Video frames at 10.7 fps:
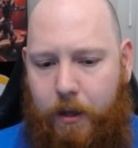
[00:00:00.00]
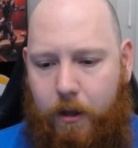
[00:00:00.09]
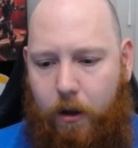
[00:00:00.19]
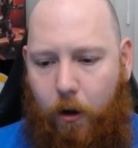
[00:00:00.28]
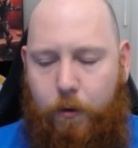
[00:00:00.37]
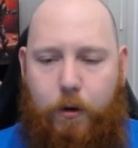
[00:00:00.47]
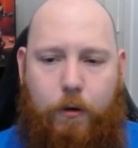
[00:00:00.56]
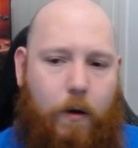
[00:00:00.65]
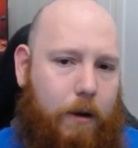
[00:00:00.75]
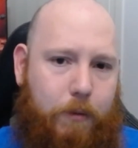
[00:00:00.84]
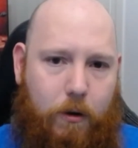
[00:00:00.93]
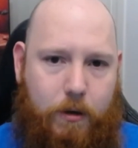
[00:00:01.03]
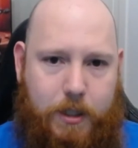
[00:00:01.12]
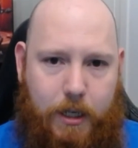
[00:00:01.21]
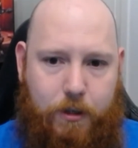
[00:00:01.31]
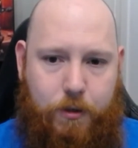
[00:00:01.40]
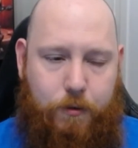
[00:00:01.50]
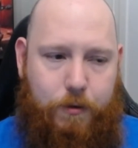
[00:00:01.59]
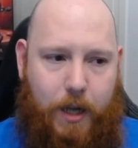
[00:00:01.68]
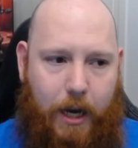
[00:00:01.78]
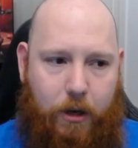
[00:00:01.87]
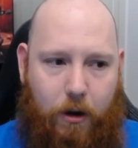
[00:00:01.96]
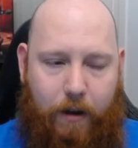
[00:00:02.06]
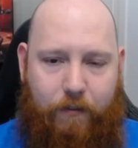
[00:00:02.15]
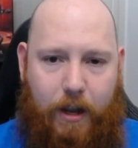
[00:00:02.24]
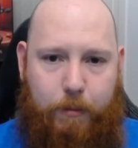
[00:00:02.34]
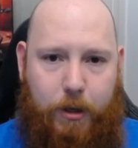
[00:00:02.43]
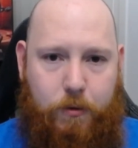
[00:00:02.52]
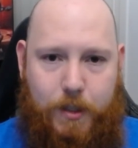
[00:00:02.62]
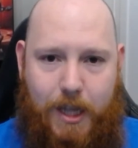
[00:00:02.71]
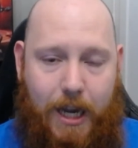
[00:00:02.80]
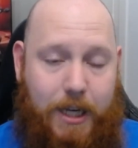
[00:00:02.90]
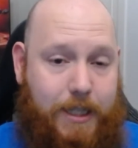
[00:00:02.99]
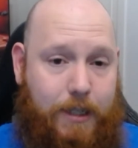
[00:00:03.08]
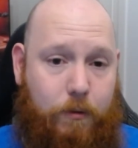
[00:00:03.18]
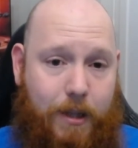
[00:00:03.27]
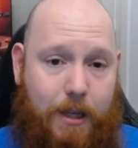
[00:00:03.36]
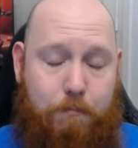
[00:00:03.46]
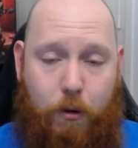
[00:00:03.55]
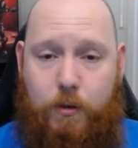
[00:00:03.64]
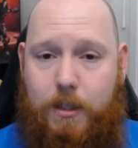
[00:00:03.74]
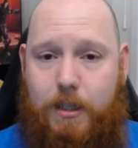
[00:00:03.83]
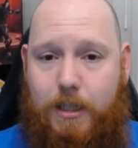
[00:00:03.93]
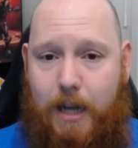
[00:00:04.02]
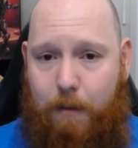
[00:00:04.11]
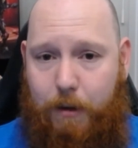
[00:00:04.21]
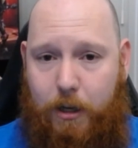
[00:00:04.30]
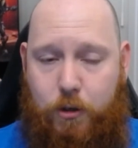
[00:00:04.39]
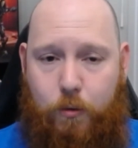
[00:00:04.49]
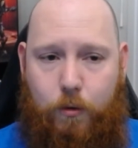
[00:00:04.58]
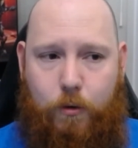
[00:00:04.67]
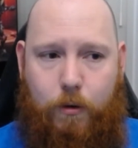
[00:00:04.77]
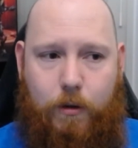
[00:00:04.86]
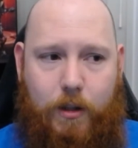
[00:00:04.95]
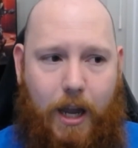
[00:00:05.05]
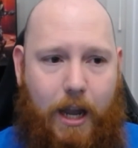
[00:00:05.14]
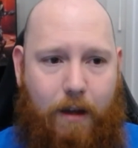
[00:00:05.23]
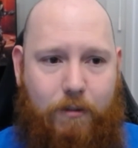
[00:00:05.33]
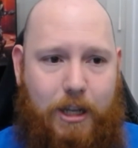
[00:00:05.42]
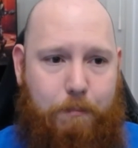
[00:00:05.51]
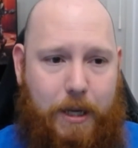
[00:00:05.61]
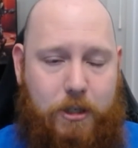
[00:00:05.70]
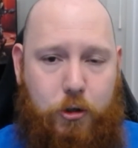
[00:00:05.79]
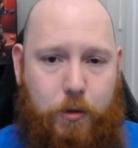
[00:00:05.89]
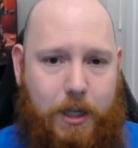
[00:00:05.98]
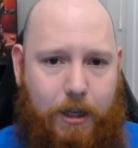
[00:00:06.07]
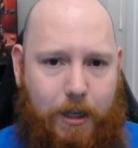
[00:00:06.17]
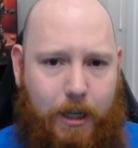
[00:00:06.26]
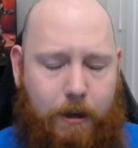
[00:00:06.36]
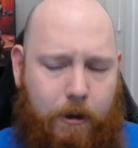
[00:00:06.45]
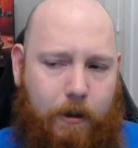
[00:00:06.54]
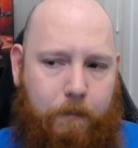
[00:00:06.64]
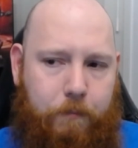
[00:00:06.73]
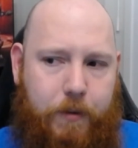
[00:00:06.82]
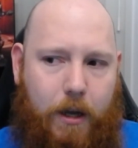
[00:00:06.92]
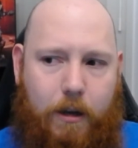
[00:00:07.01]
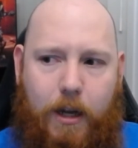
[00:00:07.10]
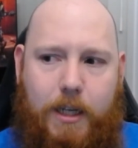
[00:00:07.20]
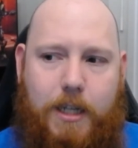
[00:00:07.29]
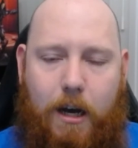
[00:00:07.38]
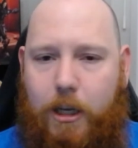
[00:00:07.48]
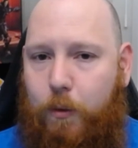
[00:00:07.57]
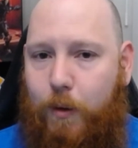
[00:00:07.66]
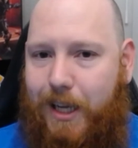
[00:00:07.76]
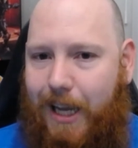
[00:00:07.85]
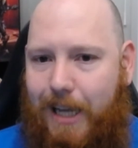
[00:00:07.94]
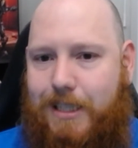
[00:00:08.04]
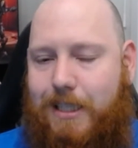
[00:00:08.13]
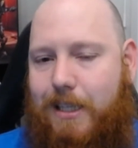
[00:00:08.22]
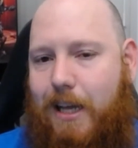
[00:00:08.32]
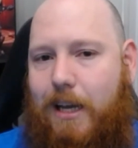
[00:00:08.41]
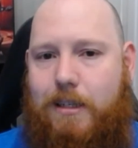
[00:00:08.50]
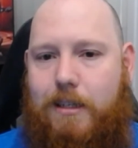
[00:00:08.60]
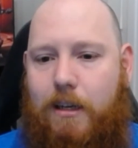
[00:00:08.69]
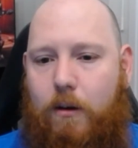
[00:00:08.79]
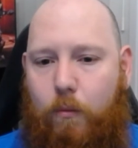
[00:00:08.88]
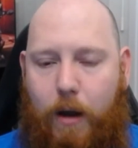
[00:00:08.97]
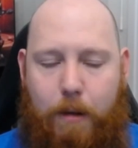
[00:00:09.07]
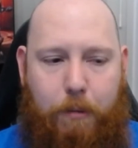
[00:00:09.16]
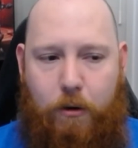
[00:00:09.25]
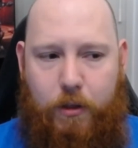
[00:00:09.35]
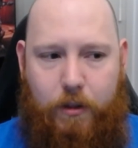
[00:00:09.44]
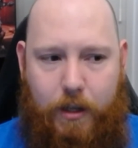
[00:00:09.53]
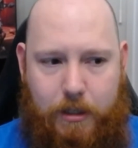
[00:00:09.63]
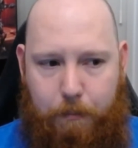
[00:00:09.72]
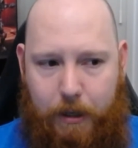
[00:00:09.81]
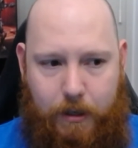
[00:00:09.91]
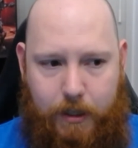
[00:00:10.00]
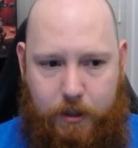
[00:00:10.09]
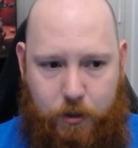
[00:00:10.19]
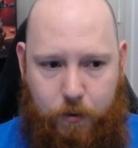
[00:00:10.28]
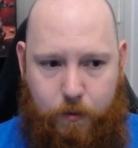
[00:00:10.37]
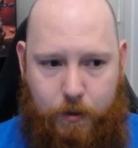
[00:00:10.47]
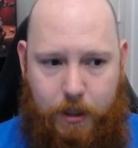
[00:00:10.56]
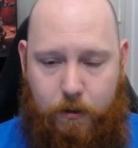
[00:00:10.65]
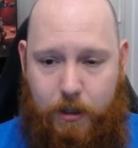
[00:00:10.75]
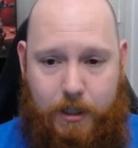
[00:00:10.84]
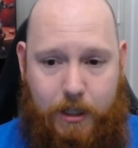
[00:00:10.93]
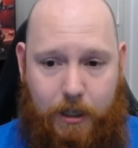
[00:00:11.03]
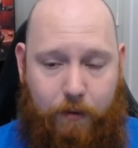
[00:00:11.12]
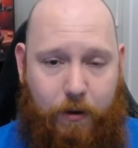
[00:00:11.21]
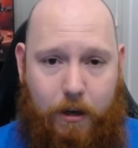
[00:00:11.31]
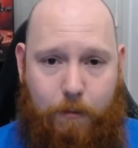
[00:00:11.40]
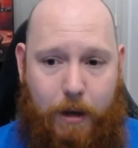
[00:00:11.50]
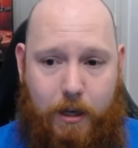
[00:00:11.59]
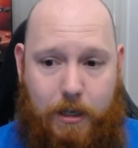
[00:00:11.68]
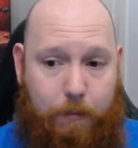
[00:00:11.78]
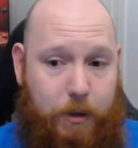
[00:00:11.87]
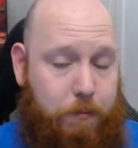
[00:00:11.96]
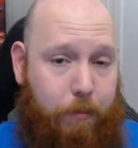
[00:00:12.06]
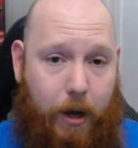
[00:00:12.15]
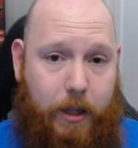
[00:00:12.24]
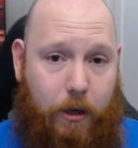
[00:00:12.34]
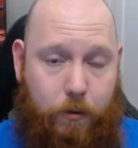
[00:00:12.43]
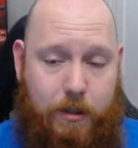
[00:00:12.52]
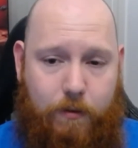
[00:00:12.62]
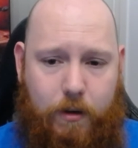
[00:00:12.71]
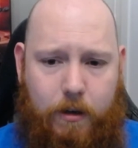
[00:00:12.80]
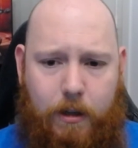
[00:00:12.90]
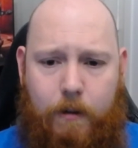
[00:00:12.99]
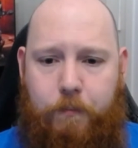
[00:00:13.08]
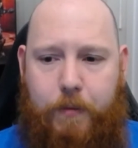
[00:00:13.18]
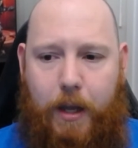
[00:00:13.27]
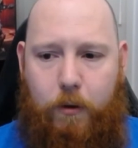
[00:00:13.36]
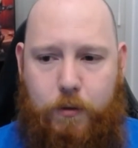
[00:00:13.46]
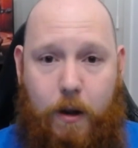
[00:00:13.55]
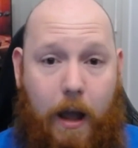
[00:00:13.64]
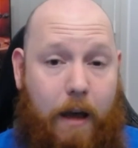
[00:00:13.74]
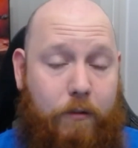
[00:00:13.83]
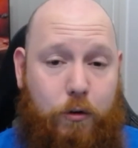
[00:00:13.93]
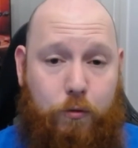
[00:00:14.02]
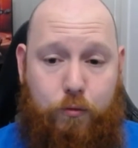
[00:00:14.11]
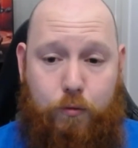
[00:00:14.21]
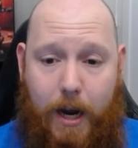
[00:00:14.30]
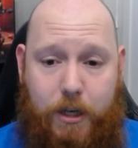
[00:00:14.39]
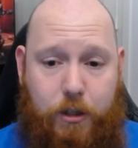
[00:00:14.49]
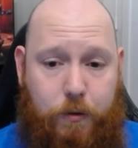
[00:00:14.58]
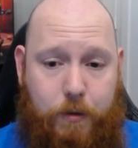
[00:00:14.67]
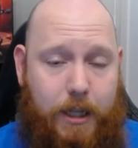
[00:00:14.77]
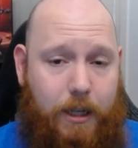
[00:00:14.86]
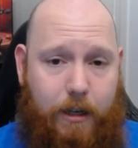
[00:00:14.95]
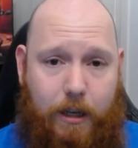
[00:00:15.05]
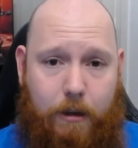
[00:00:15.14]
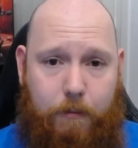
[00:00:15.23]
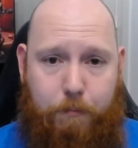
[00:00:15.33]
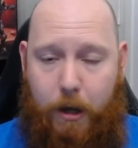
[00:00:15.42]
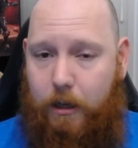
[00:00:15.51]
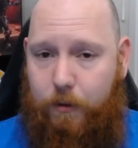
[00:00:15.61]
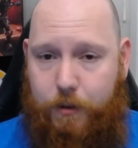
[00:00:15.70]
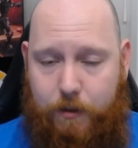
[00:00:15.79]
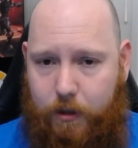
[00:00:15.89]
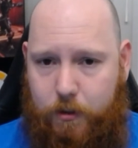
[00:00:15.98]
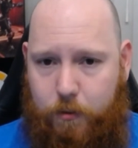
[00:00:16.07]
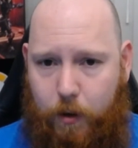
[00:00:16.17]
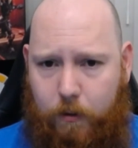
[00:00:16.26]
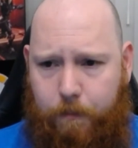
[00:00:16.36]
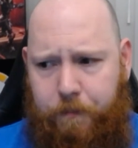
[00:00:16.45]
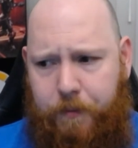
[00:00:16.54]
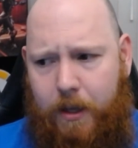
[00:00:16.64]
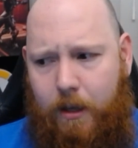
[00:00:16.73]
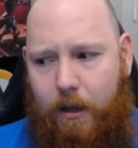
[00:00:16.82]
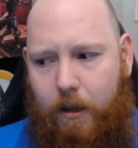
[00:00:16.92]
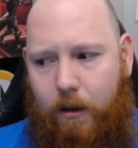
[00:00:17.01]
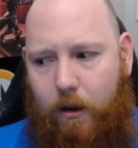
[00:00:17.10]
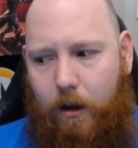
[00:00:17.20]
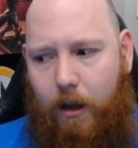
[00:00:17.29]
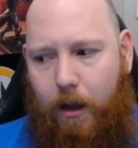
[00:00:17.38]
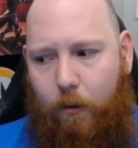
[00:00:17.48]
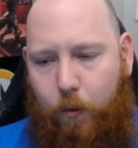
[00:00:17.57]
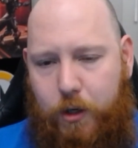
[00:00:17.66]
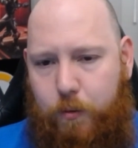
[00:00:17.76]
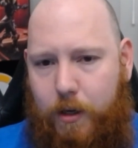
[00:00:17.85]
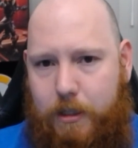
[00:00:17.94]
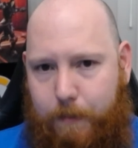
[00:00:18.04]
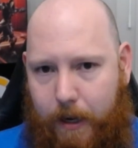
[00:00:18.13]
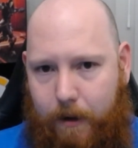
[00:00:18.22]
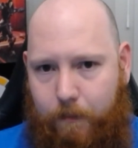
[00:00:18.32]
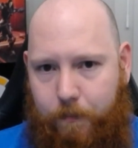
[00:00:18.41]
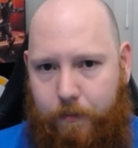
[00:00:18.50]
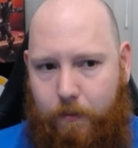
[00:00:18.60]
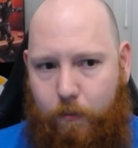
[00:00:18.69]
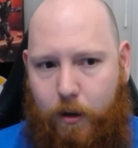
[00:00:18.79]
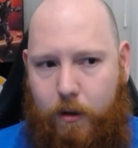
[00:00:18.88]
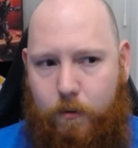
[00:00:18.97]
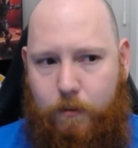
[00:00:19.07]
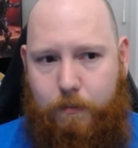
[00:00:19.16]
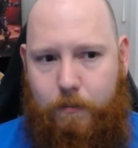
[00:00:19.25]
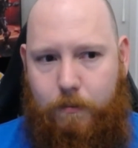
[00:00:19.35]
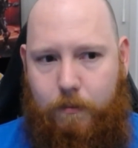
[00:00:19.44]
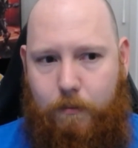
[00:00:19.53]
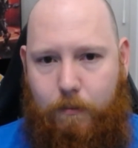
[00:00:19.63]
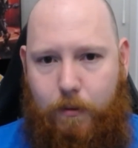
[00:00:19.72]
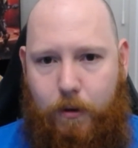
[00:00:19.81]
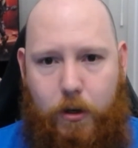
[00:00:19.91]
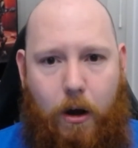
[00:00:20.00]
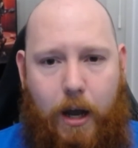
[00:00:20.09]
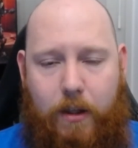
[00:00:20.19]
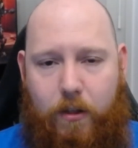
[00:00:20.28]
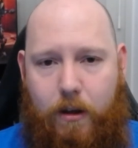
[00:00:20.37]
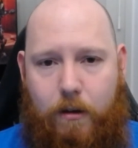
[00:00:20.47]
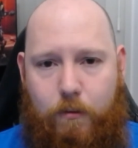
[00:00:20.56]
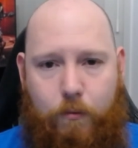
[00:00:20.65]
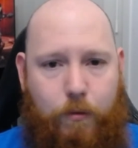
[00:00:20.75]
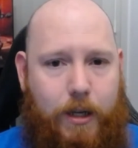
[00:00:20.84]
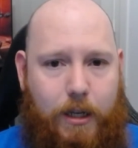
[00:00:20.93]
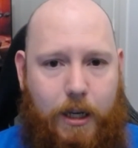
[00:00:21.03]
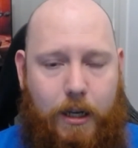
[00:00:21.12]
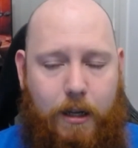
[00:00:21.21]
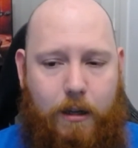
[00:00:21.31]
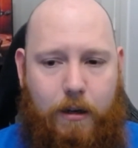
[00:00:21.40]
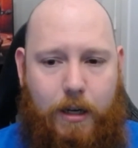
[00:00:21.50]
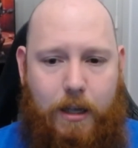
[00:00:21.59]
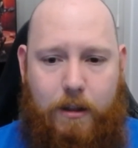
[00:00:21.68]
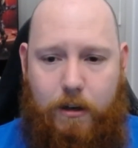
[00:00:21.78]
oh no, I'm locked into, say, Night Fae because they deal the most damage or they have the best utility. I'd like to argue against that, where both of these abilities do deal a significant amount of damage by the looks of it. They also have great utility by the looks of it as well. Which one is better? Well, neither, really. Neither,